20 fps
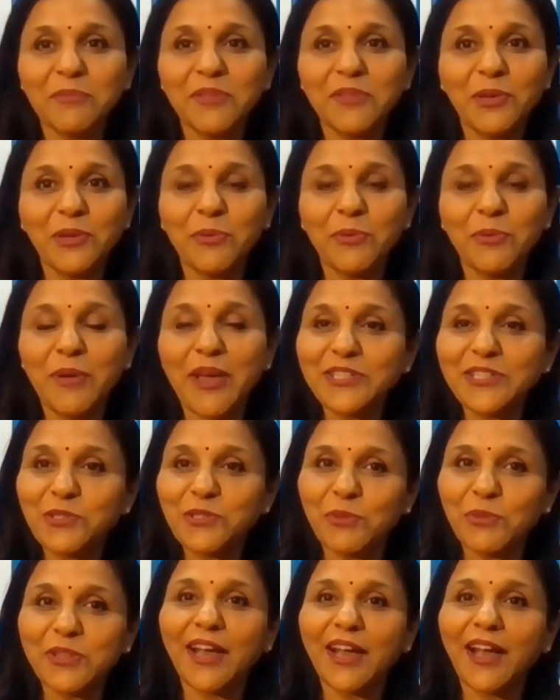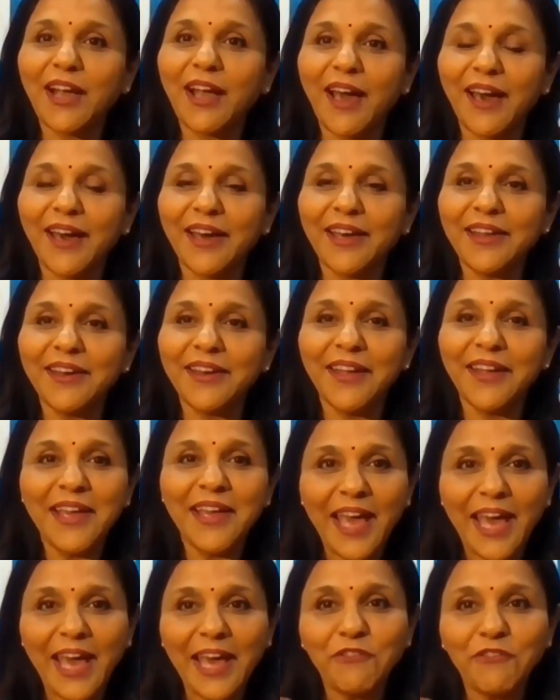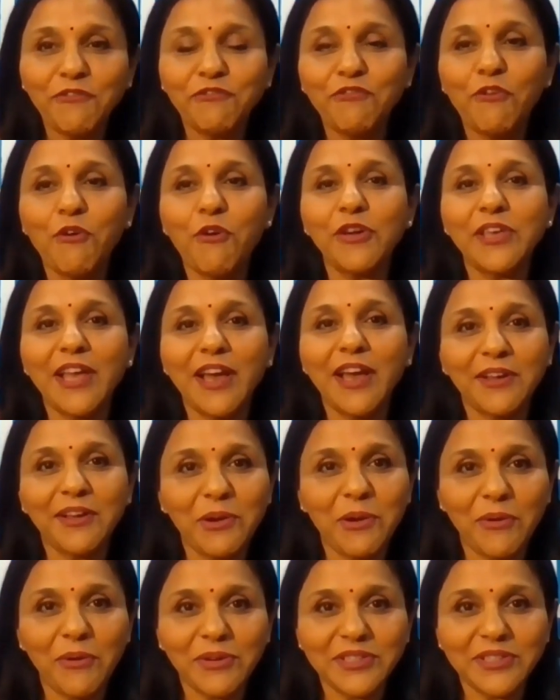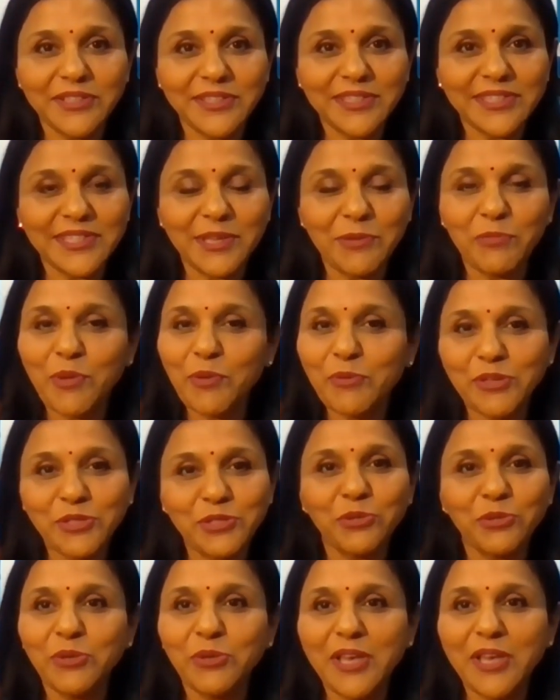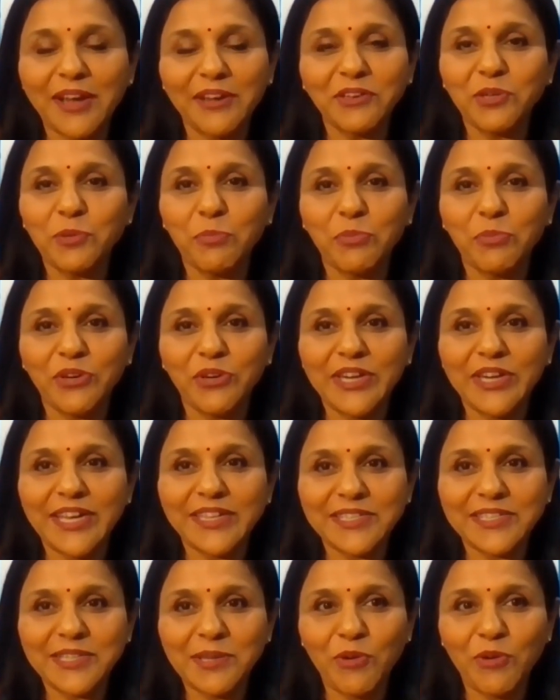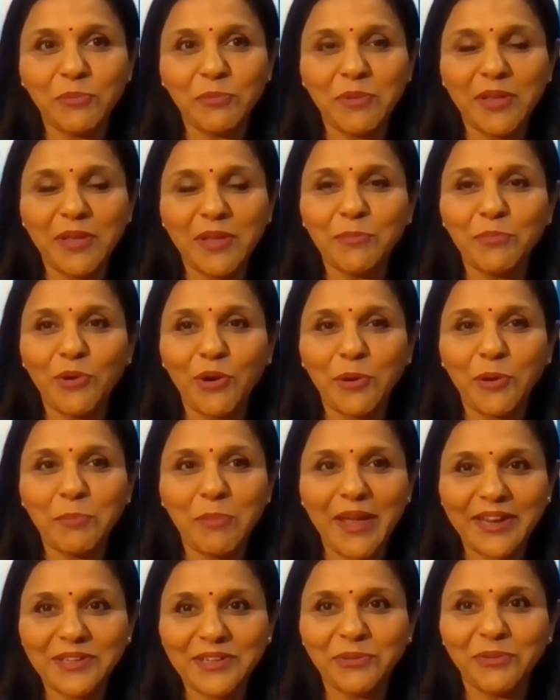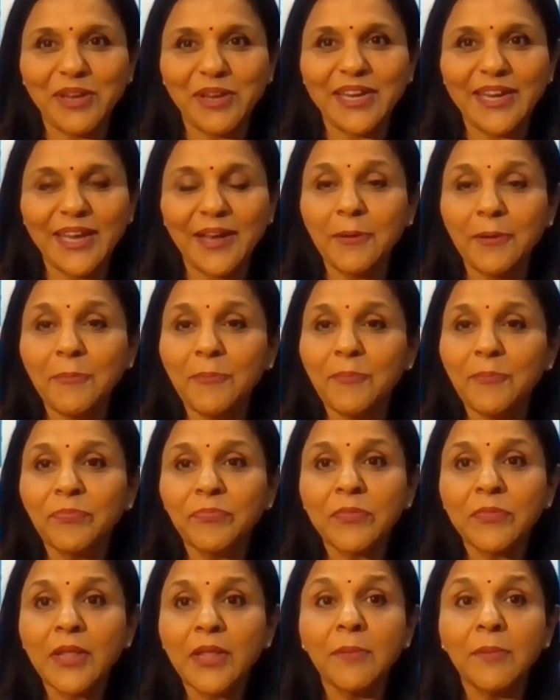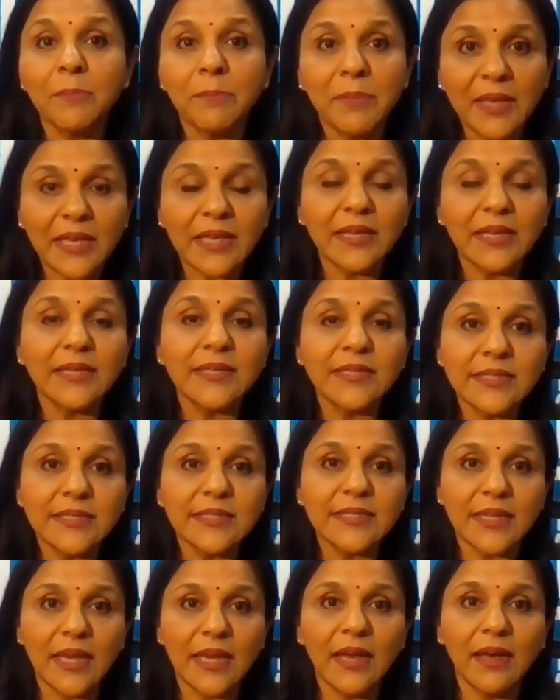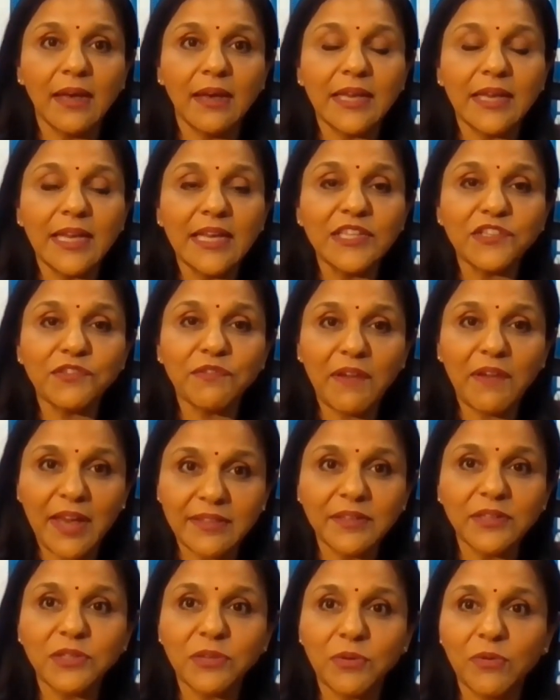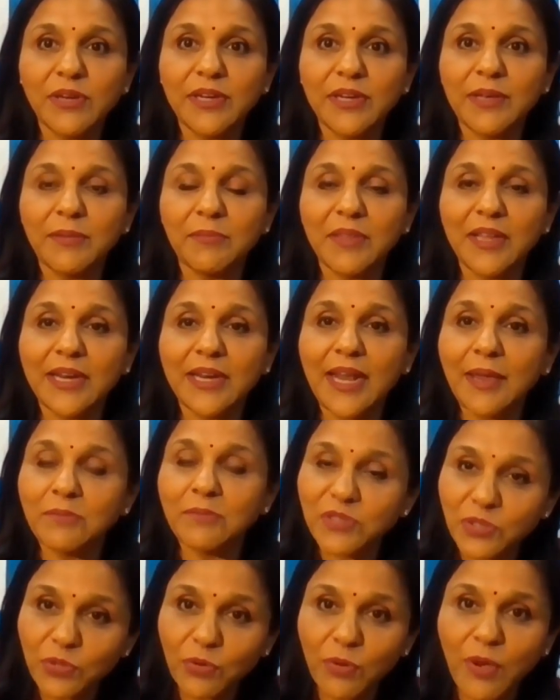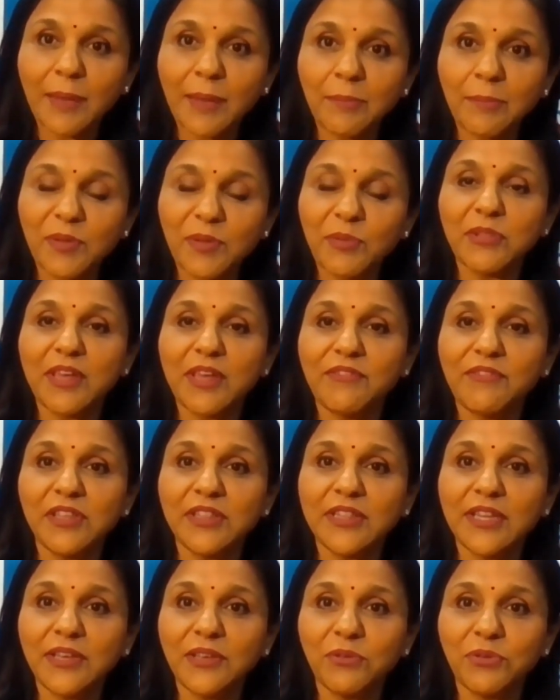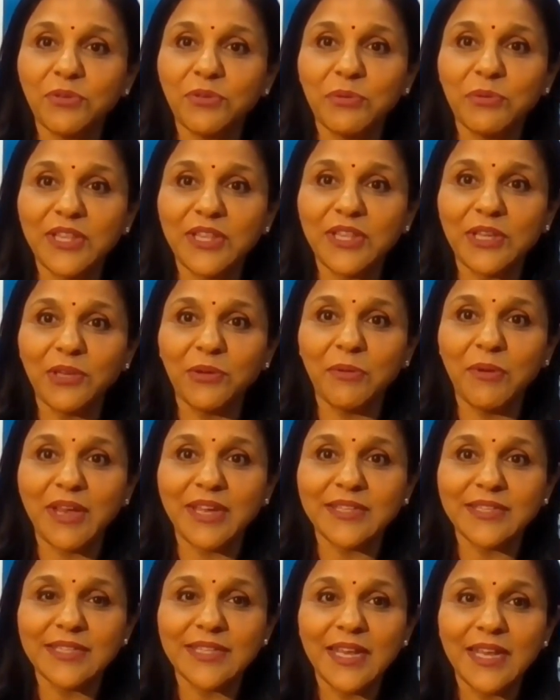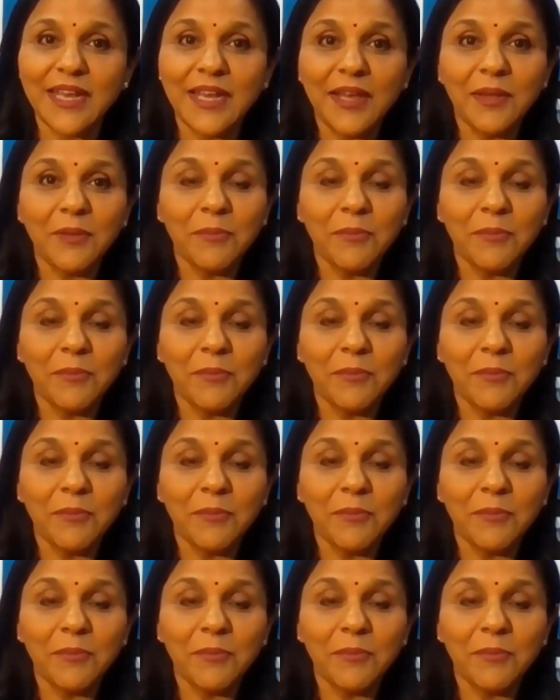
from the U.S. with a car and four young daughters that we were too young to protest about being brought back to India, because his father told him that, "I'm so happy with everything you do in the U.S.,